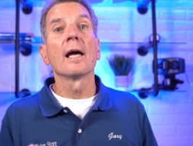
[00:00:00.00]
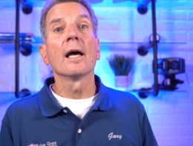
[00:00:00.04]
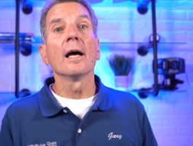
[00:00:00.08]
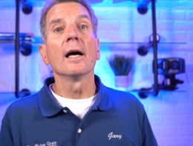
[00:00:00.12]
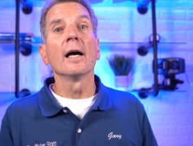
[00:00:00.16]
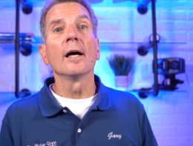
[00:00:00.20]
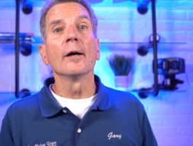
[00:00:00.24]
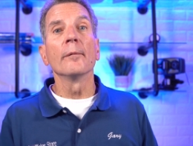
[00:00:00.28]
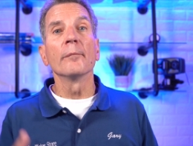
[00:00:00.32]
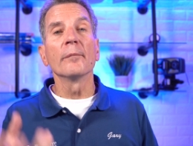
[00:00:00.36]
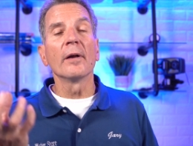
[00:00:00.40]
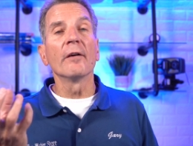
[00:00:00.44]

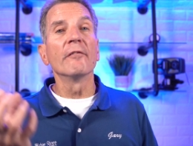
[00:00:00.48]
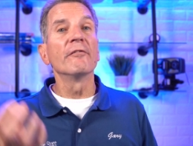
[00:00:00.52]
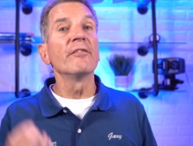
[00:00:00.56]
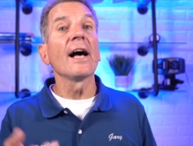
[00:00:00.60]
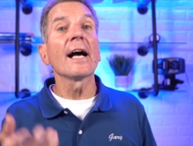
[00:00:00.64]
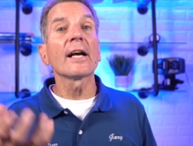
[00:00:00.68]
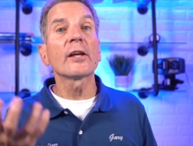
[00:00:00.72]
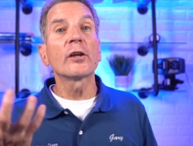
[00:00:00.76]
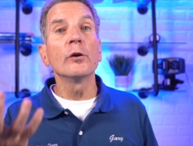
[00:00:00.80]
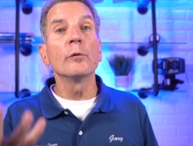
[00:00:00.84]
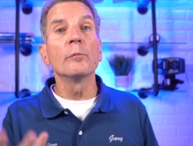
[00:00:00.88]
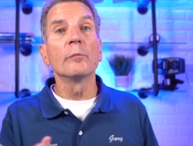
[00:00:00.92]
um, a
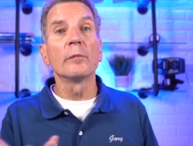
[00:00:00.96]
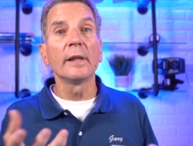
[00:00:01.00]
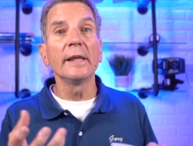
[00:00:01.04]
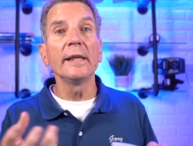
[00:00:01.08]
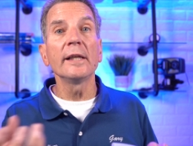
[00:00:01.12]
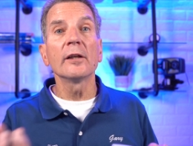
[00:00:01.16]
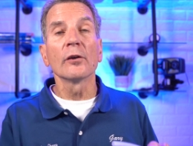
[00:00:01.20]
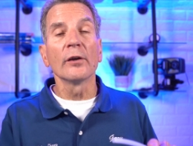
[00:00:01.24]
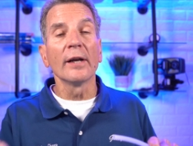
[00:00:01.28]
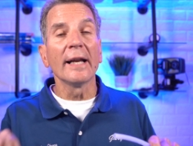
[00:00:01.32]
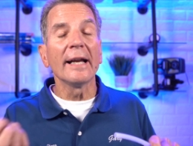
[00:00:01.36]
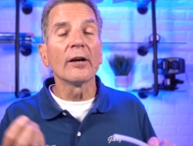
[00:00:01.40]
vacuum
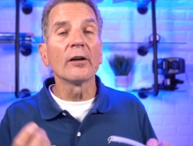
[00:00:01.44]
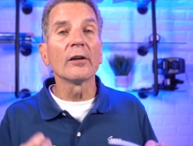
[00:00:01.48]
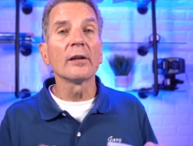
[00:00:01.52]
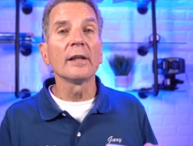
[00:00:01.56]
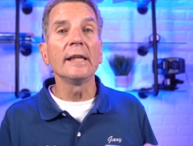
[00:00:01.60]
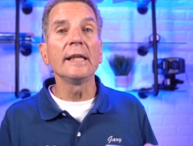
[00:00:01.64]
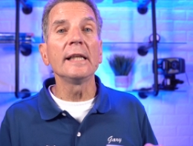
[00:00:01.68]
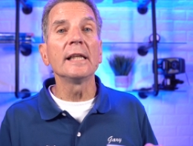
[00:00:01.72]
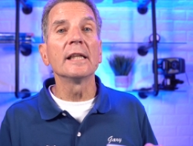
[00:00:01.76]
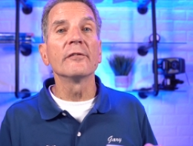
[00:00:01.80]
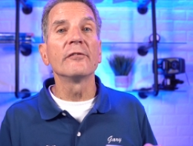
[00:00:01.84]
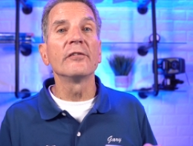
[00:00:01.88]
leak or an air
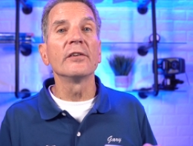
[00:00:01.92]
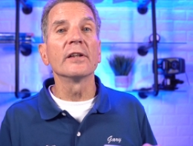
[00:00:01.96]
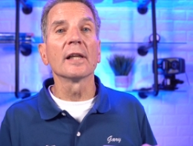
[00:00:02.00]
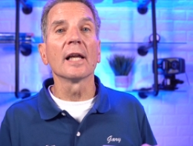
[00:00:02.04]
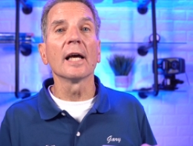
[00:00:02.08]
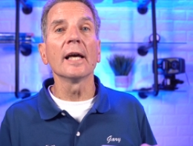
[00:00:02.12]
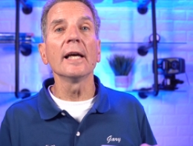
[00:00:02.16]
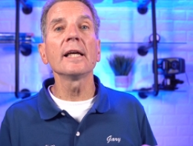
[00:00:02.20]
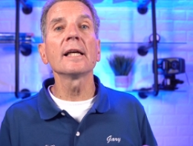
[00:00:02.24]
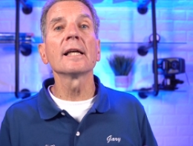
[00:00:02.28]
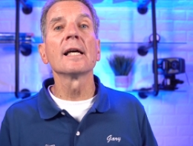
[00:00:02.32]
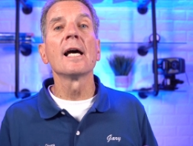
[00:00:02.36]
leak if you
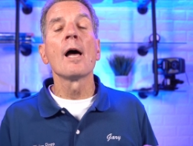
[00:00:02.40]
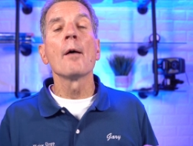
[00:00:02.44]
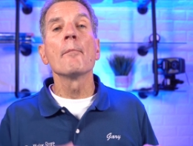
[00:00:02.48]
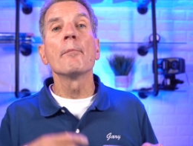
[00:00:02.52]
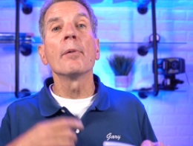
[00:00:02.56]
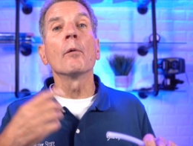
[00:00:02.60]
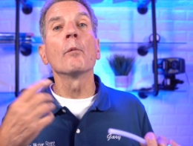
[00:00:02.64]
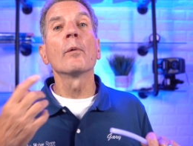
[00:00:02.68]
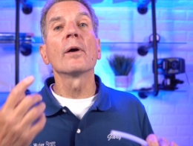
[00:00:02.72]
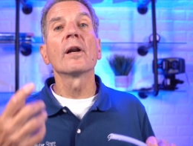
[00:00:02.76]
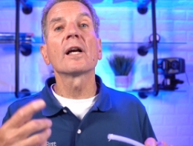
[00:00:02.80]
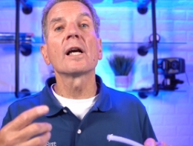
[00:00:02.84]
like,
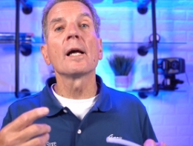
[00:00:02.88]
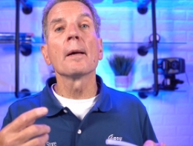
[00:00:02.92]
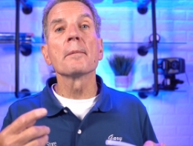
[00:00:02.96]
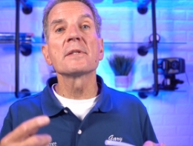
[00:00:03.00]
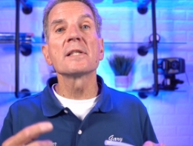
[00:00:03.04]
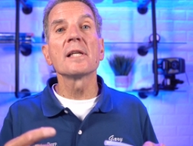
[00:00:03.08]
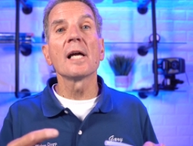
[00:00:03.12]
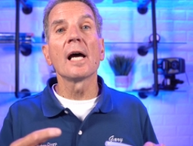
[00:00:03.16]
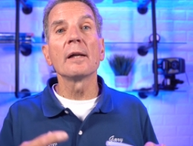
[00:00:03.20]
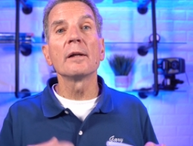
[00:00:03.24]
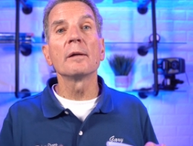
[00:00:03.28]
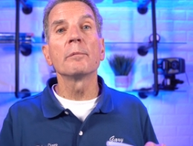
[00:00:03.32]
but when it
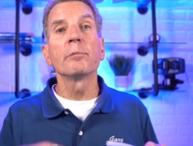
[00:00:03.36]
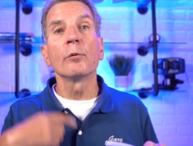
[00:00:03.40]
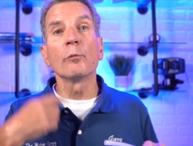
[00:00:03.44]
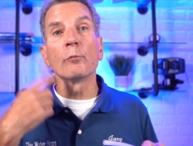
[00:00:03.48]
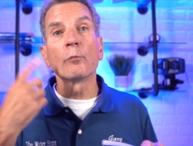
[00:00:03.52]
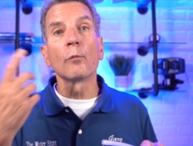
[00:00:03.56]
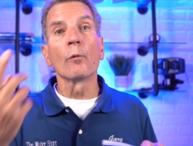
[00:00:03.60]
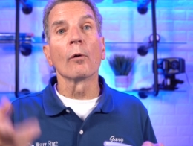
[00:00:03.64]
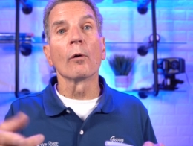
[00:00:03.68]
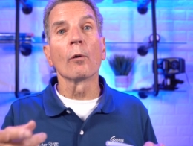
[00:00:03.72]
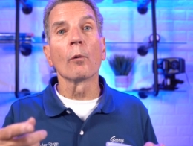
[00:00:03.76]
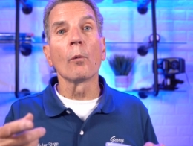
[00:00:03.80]
comes time to
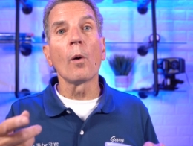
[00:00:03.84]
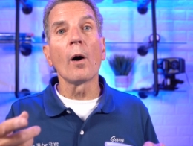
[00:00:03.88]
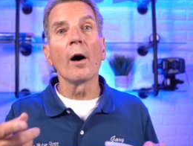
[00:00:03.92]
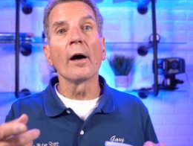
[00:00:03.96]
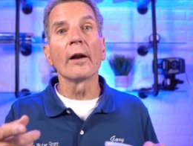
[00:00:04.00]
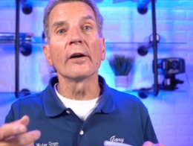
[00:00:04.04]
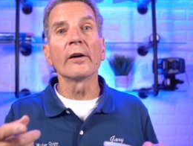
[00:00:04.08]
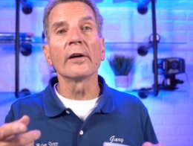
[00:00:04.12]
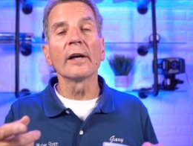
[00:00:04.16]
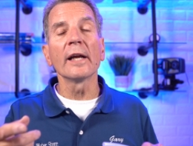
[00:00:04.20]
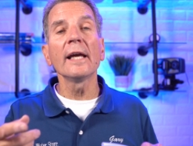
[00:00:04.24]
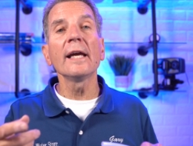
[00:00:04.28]
put more
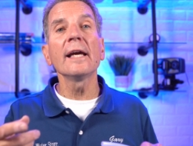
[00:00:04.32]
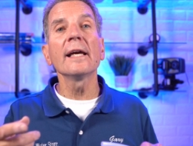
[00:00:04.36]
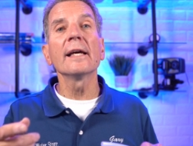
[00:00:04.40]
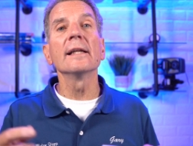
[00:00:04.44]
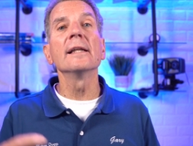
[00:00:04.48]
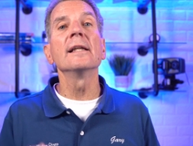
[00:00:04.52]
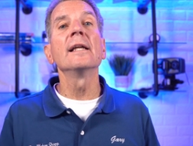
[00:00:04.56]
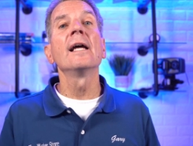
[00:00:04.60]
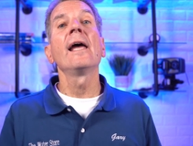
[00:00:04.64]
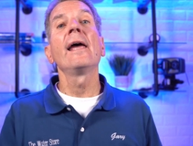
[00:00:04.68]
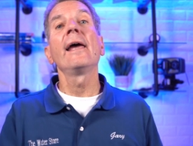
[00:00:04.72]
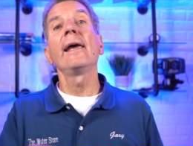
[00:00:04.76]
water
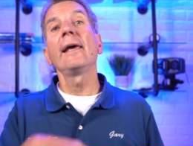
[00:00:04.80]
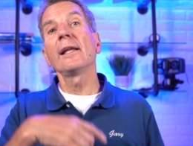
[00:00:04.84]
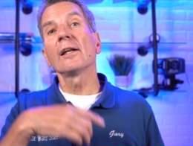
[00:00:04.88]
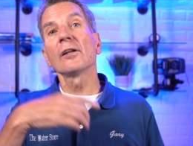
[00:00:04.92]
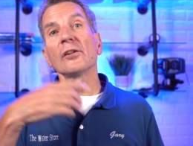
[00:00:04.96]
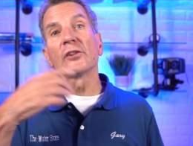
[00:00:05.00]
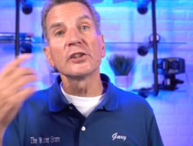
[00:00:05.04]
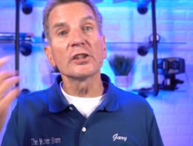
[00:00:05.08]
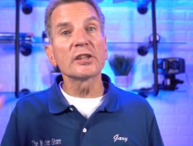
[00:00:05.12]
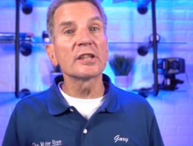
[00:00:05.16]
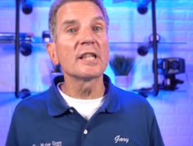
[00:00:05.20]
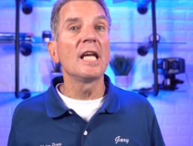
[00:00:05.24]
in,
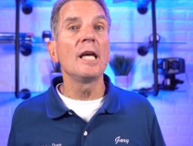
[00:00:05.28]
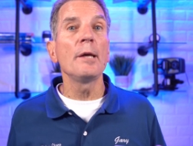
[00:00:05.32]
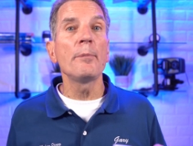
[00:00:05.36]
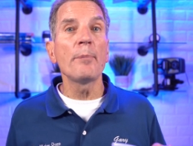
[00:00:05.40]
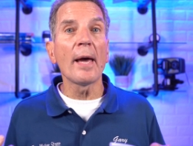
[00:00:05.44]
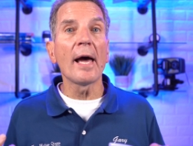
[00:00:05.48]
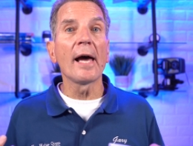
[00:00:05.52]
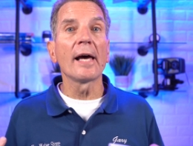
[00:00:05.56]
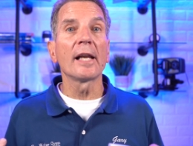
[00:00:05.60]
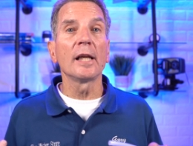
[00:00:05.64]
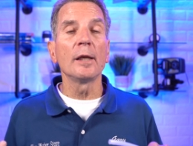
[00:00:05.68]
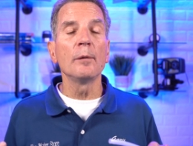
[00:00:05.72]
it'll just keep
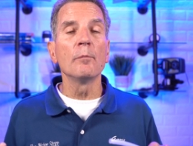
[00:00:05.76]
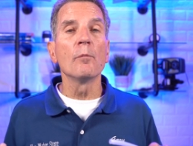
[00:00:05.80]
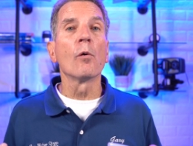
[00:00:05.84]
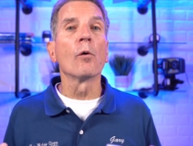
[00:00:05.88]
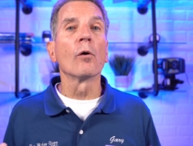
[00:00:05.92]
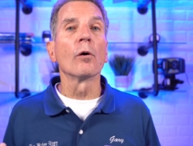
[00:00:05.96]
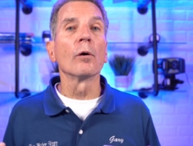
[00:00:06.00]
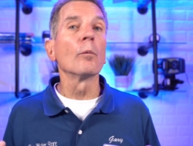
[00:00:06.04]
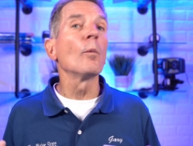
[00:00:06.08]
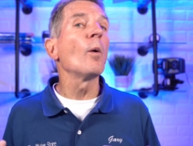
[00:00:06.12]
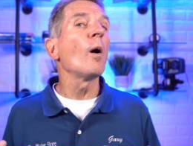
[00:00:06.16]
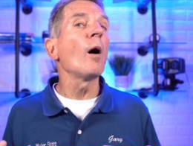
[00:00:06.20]
adding
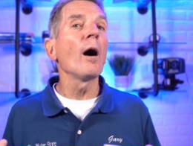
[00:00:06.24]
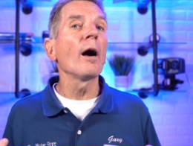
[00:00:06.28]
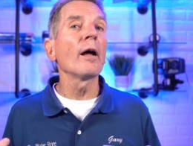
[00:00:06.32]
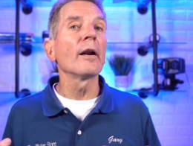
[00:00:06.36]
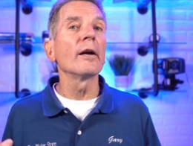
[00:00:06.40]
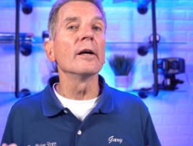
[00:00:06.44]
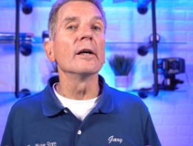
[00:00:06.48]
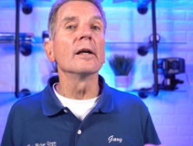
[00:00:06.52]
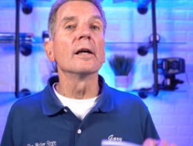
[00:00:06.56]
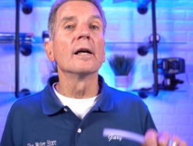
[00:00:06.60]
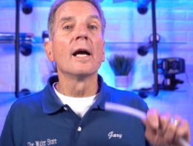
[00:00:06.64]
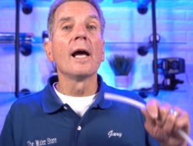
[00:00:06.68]
more
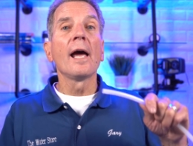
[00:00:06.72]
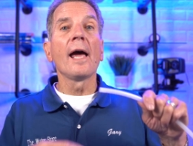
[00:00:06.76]
water